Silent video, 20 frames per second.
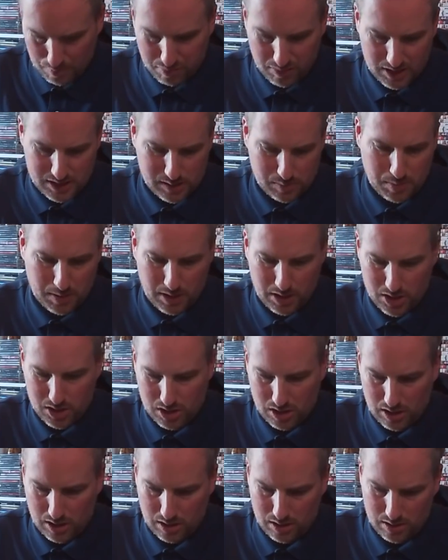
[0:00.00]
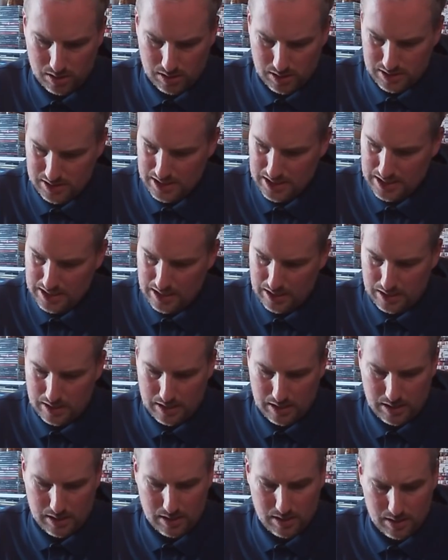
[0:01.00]
Prince of Persia, is it in there?
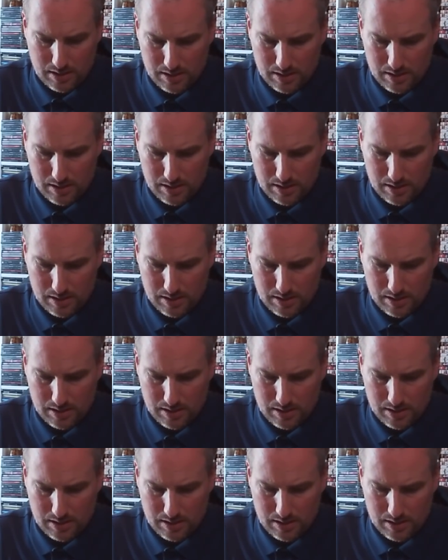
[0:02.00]
Yeah,